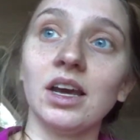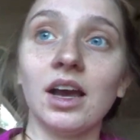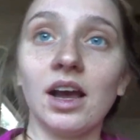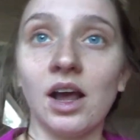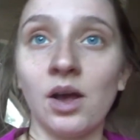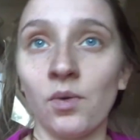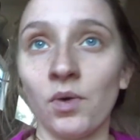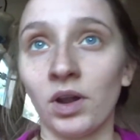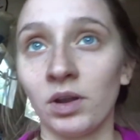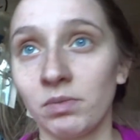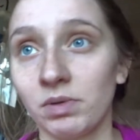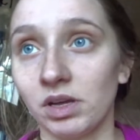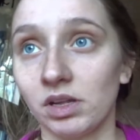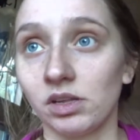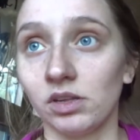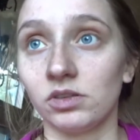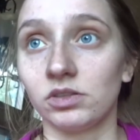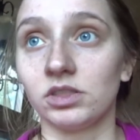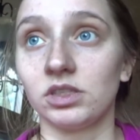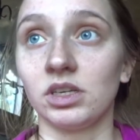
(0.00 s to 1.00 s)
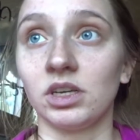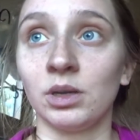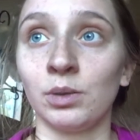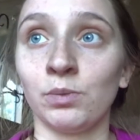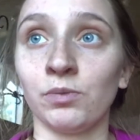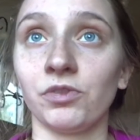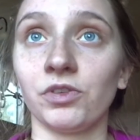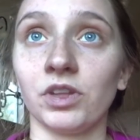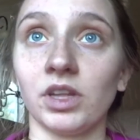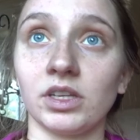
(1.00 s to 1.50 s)
I want to be close to
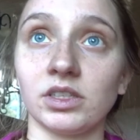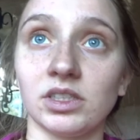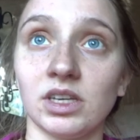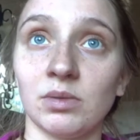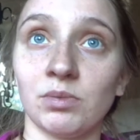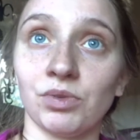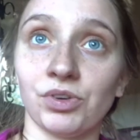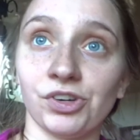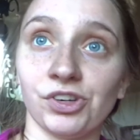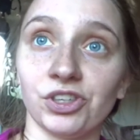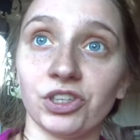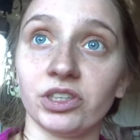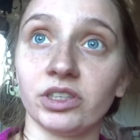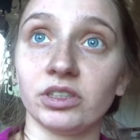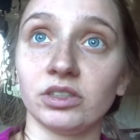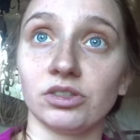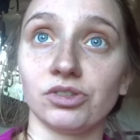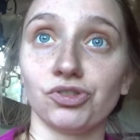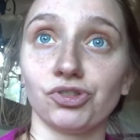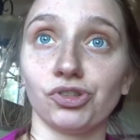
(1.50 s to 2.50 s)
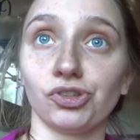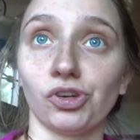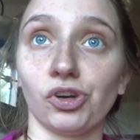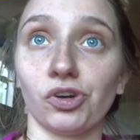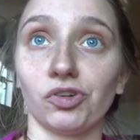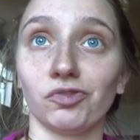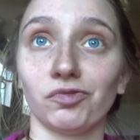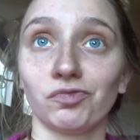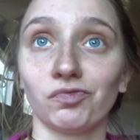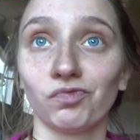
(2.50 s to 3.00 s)
him for that same reason,
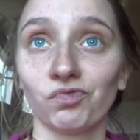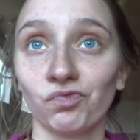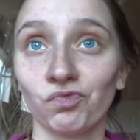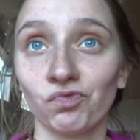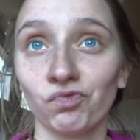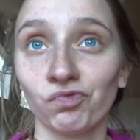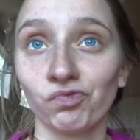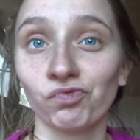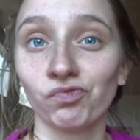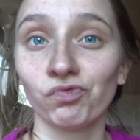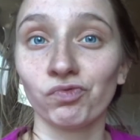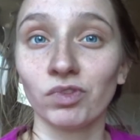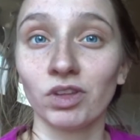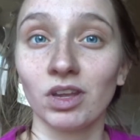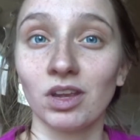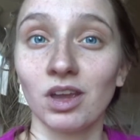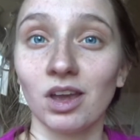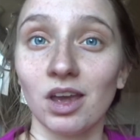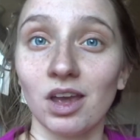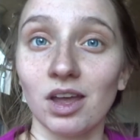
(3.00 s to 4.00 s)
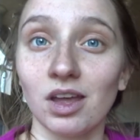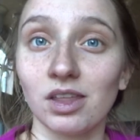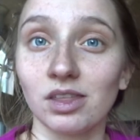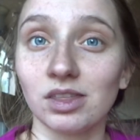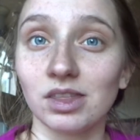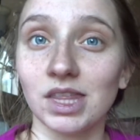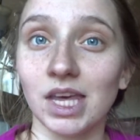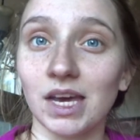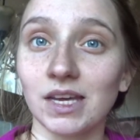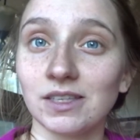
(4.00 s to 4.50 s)
so
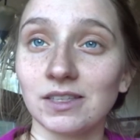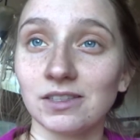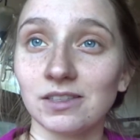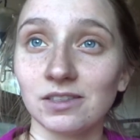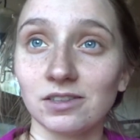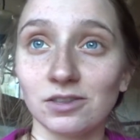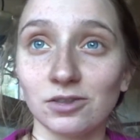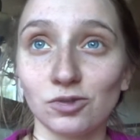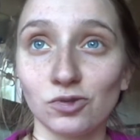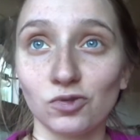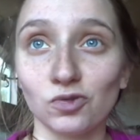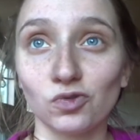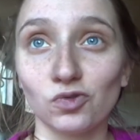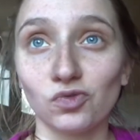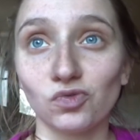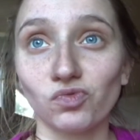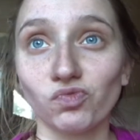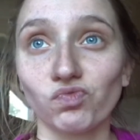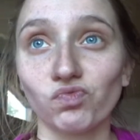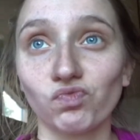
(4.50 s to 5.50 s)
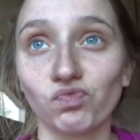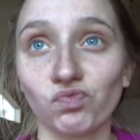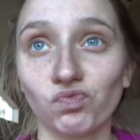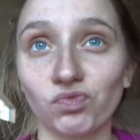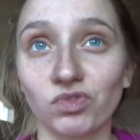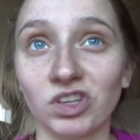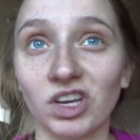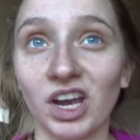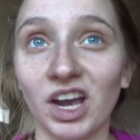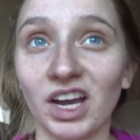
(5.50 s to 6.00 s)
that's
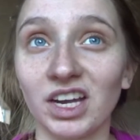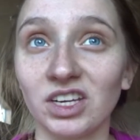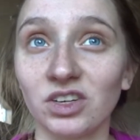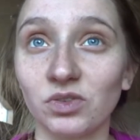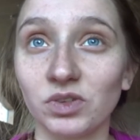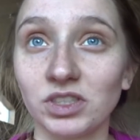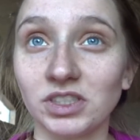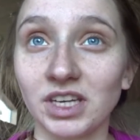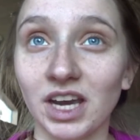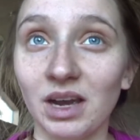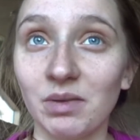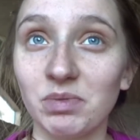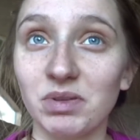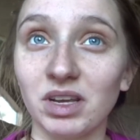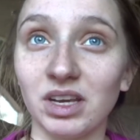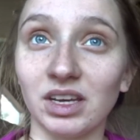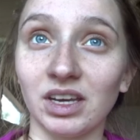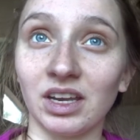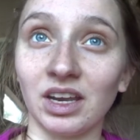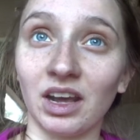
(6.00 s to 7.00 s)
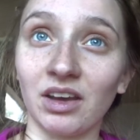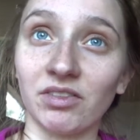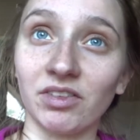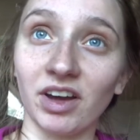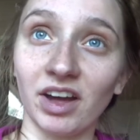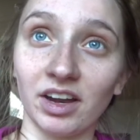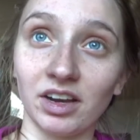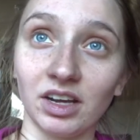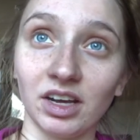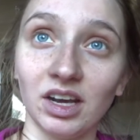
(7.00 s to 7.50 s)
kind of what's happening, and I've
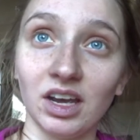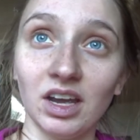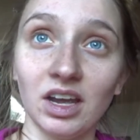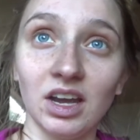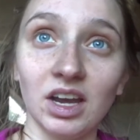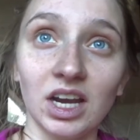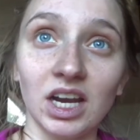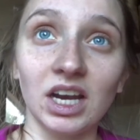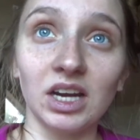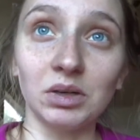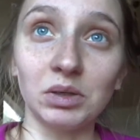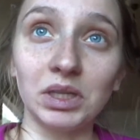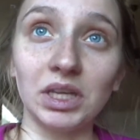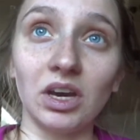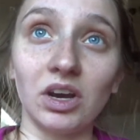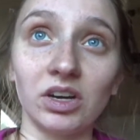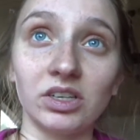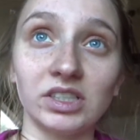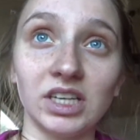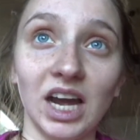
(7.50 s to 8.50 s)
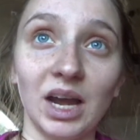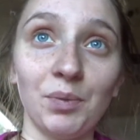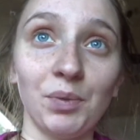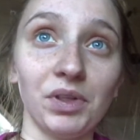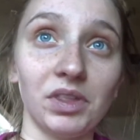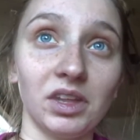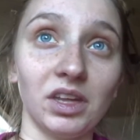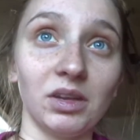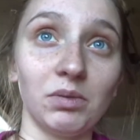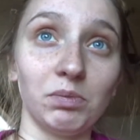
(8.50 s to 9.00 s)
had a really hard time
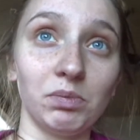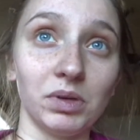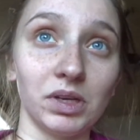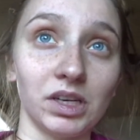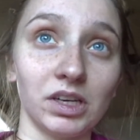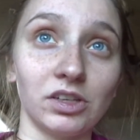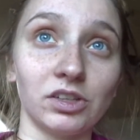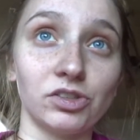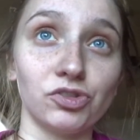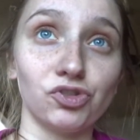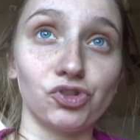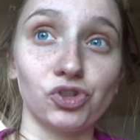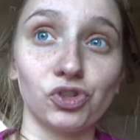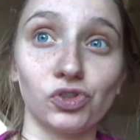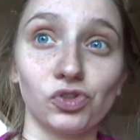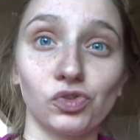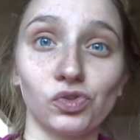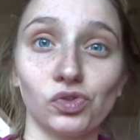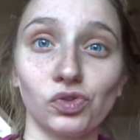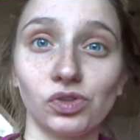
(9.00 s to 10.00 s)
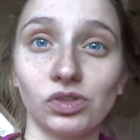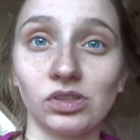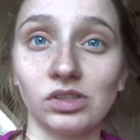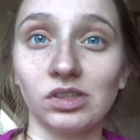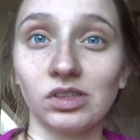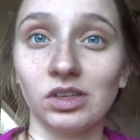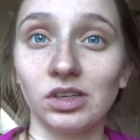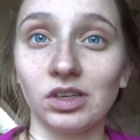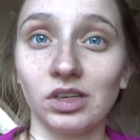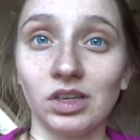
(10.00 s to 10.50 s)
with it because
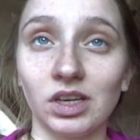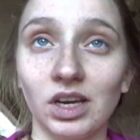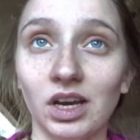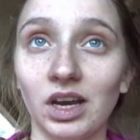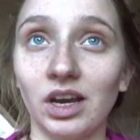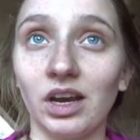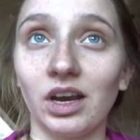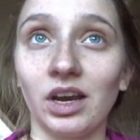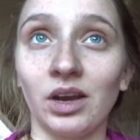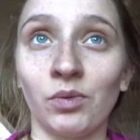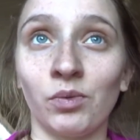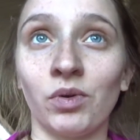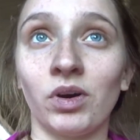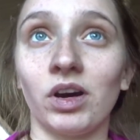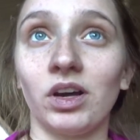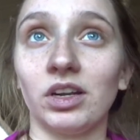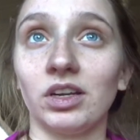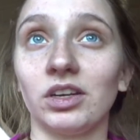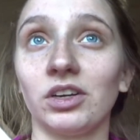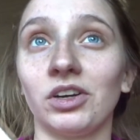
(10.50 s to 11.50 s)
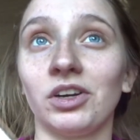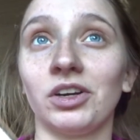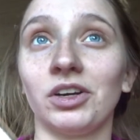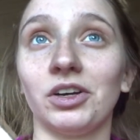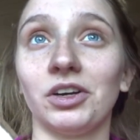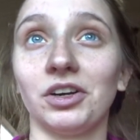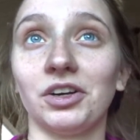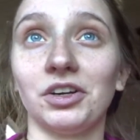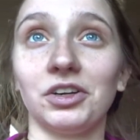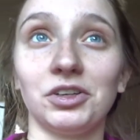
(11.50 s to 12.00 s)
I want
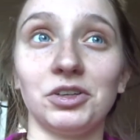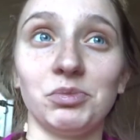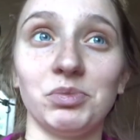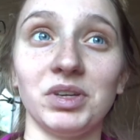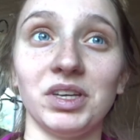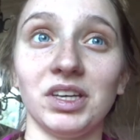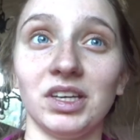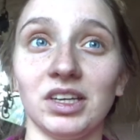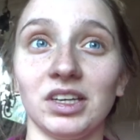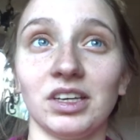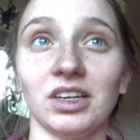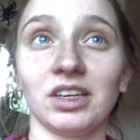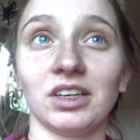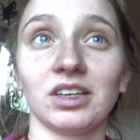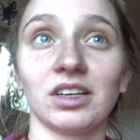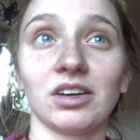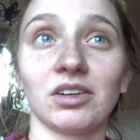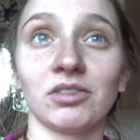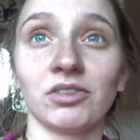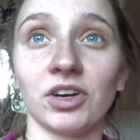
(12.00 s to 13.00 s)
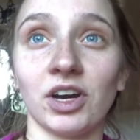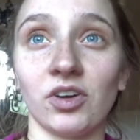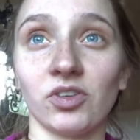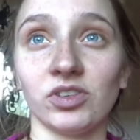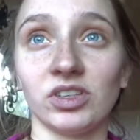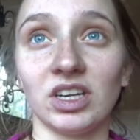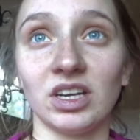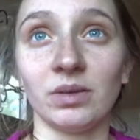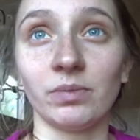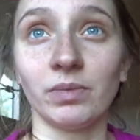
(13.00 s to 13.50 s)
her to be
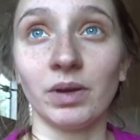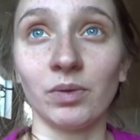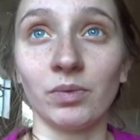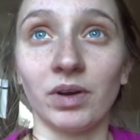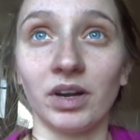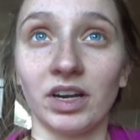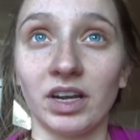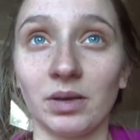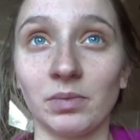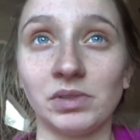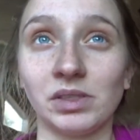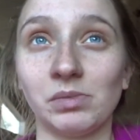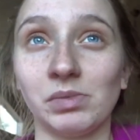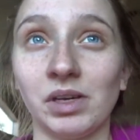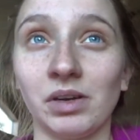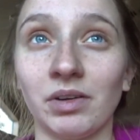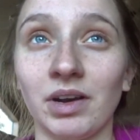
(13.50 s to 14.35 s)
around him, I want him to be